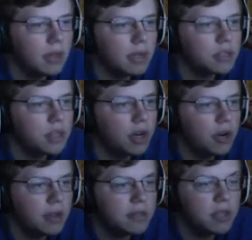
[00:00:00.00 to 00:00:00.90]
and then next
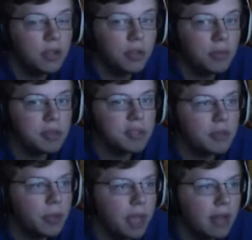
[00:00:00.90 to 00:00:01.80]
turn, it's a good thing we
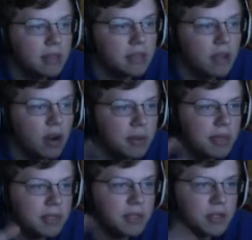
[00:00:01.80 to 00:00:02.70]
we got this card,
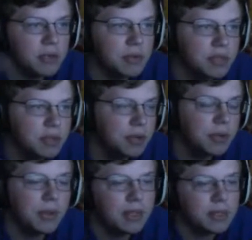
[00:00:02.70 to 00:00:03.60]
because next turn we're, we're
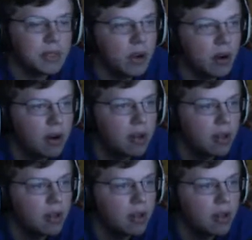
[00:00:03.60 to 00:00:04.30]
doing this card,